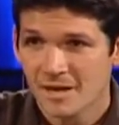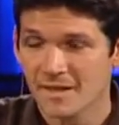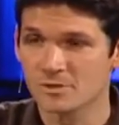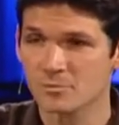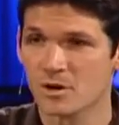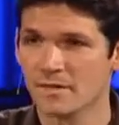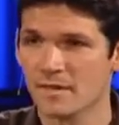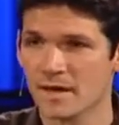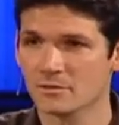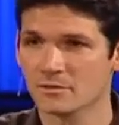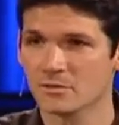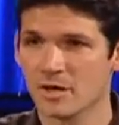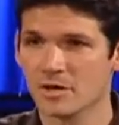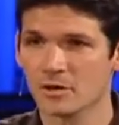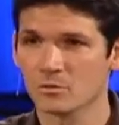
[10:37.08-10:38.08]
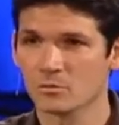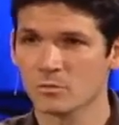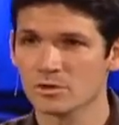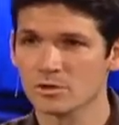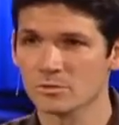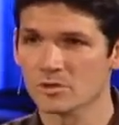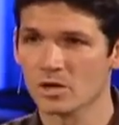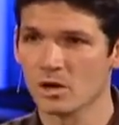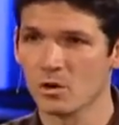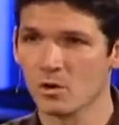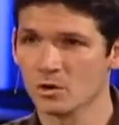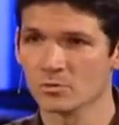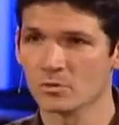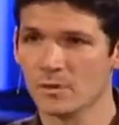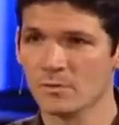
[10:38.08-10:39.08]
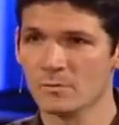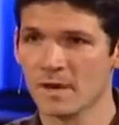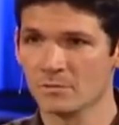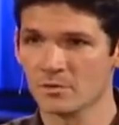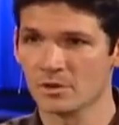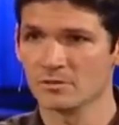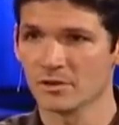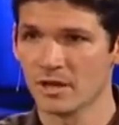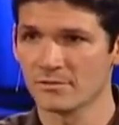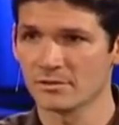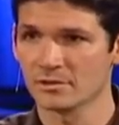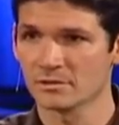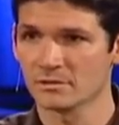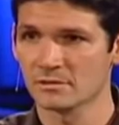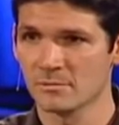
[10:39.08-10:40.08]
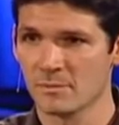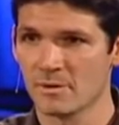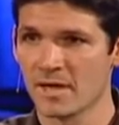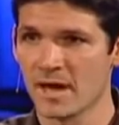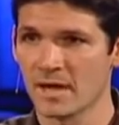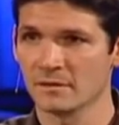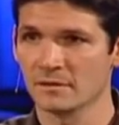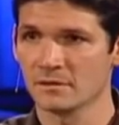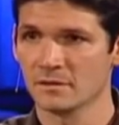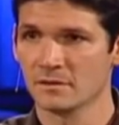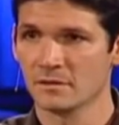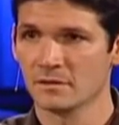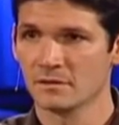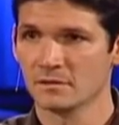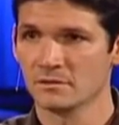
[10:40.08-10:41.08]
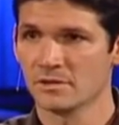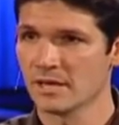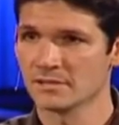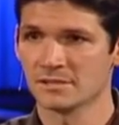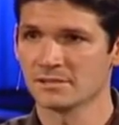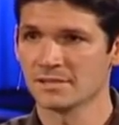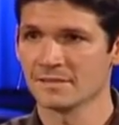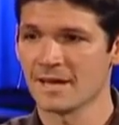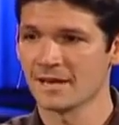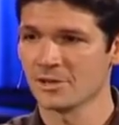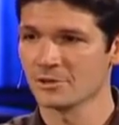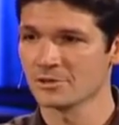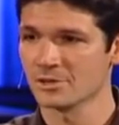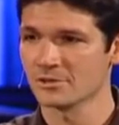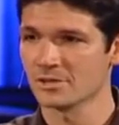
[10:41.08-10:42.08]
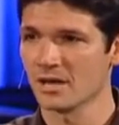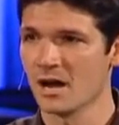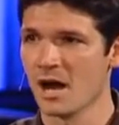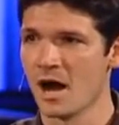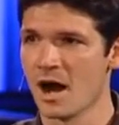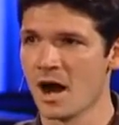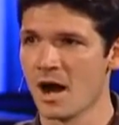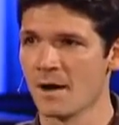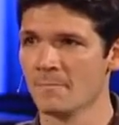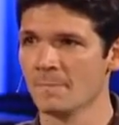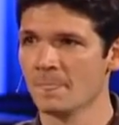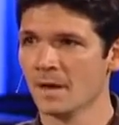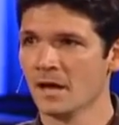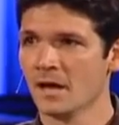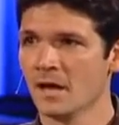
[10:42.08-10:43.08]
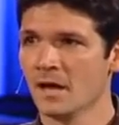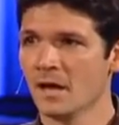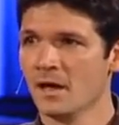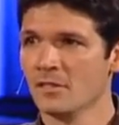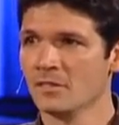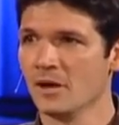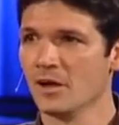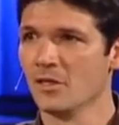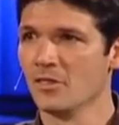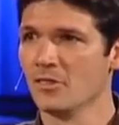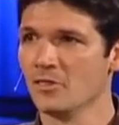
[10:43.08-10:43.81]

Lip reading: That's why that great old worship song, Older Women Make Beautiful Lovers. Do you remember that? You guys didn't sing that in your church? The